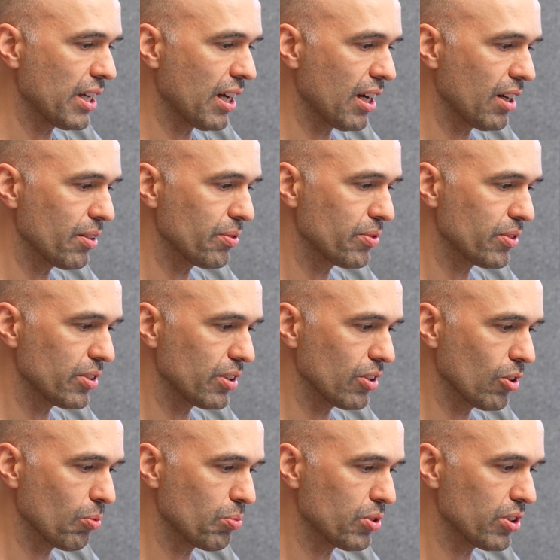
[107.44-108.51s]
have the
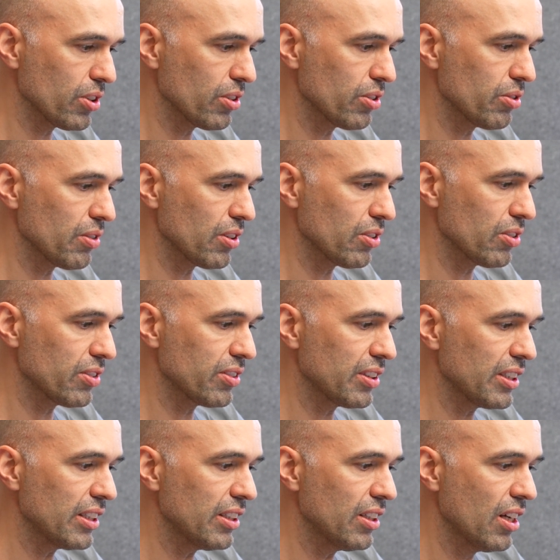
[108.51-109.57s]
option to
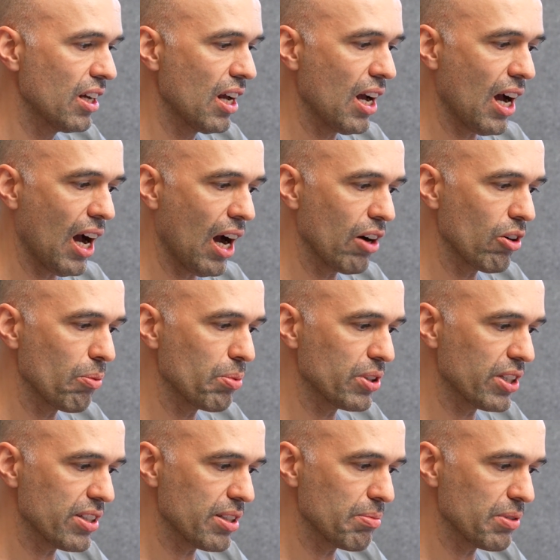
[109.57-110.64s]
see how a
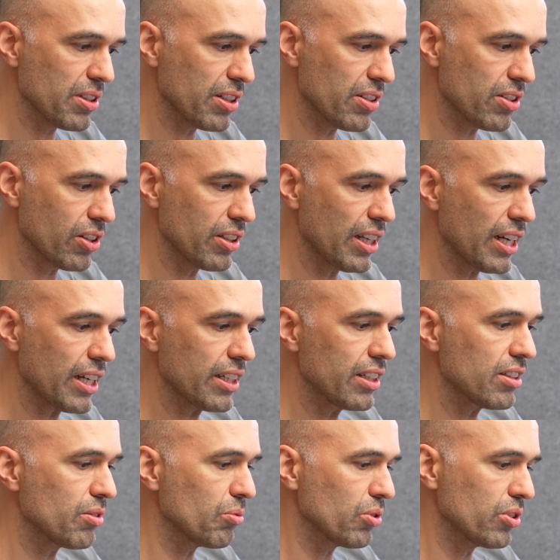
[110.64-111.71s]
participant is
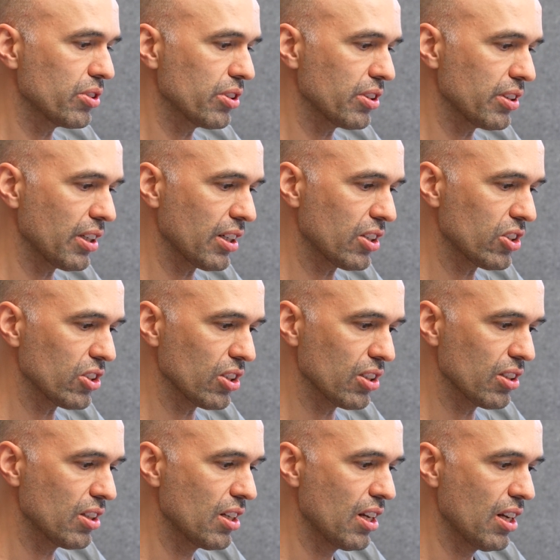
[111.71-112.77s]
connected, what the
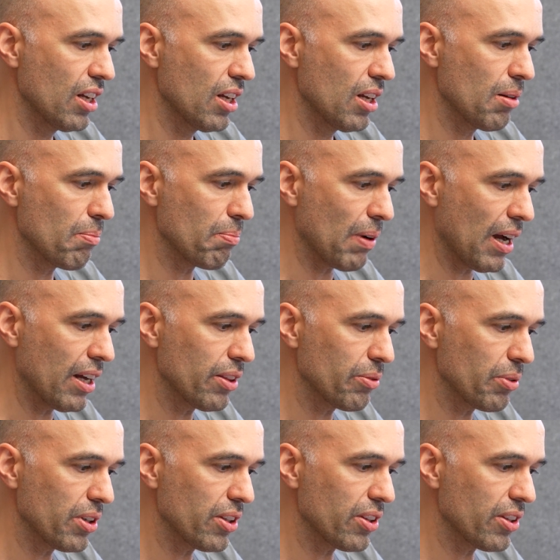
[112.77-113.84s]
connection
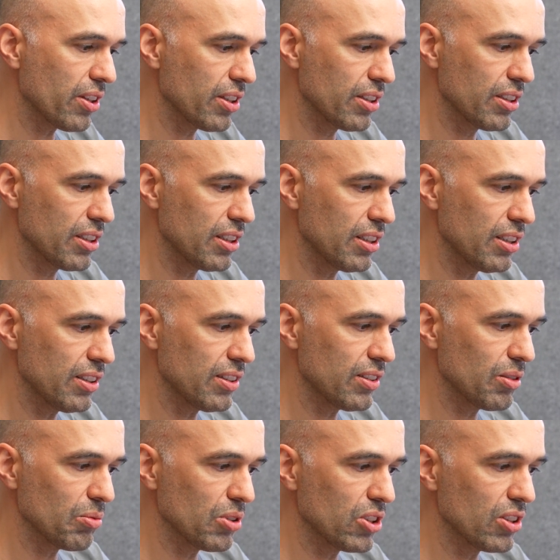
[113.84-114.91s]
bandwidth is
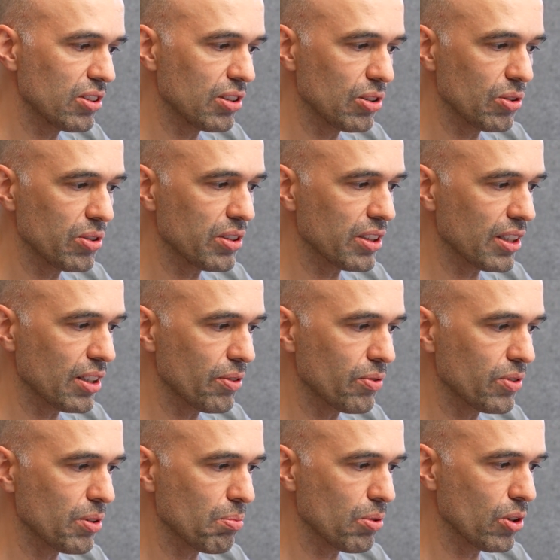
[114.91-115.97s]
which is using, if
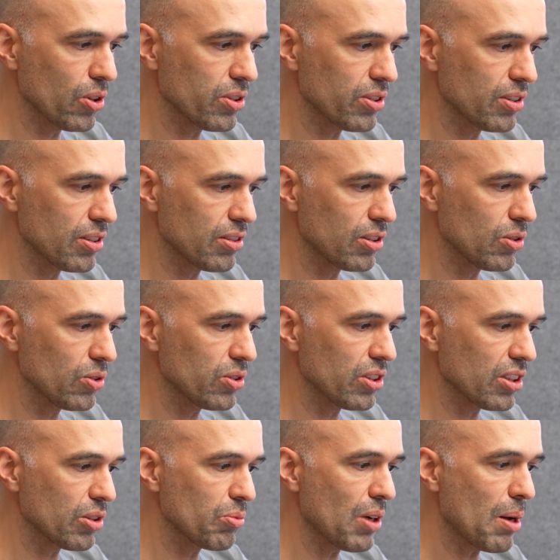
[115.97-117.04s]
the person is using
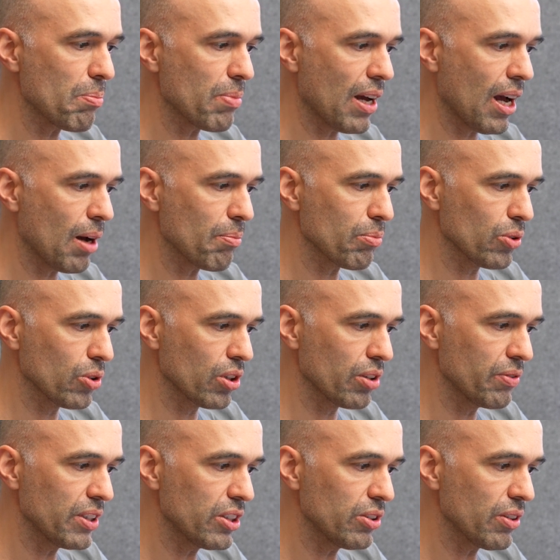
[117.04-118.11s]
the web app or a
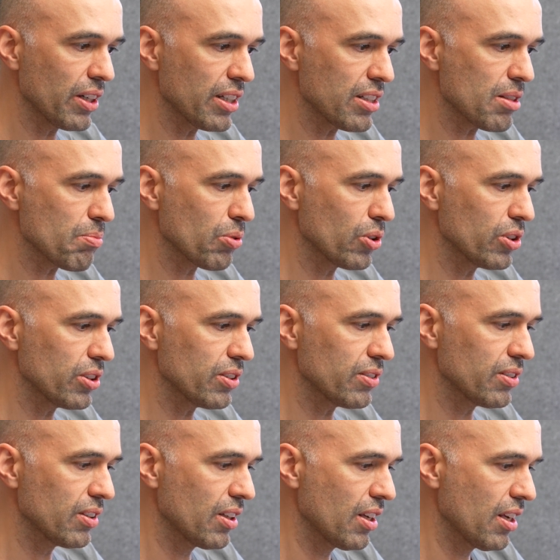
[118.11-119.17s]
video endpoint.
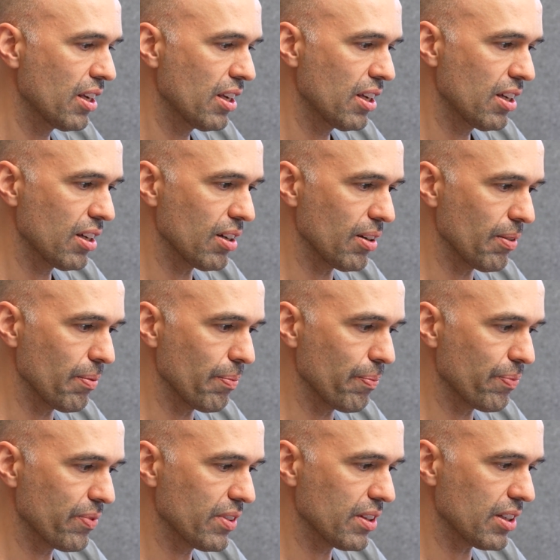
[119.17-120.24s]

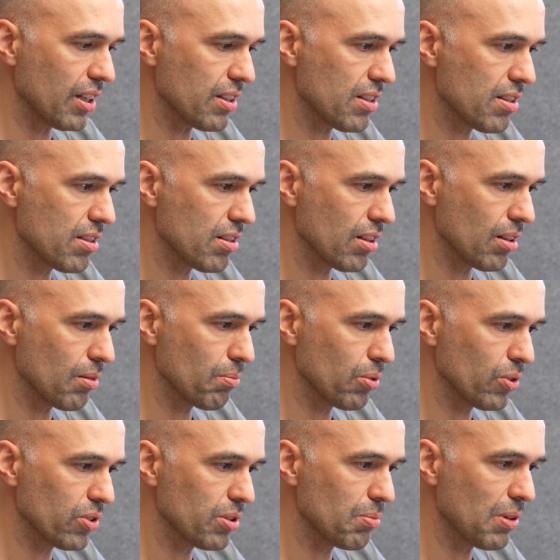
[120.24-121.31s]
That's a
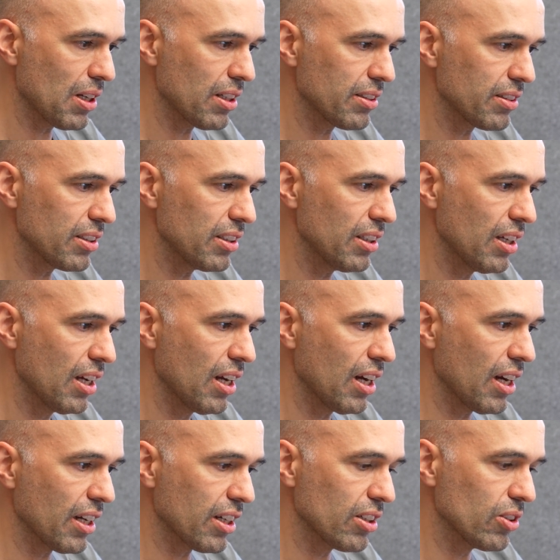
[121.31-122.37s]
possibility.
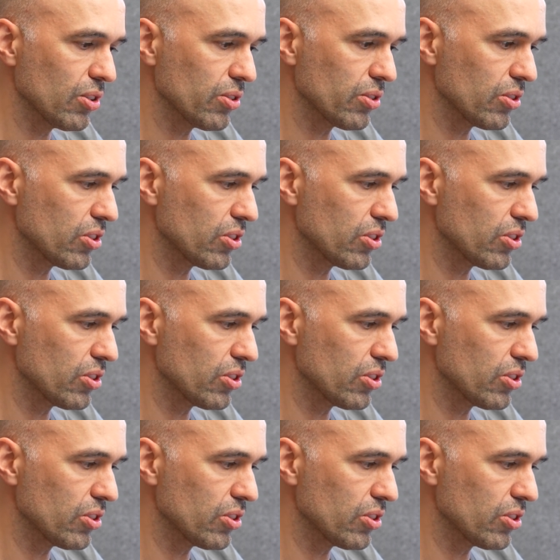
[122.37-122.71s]
I can also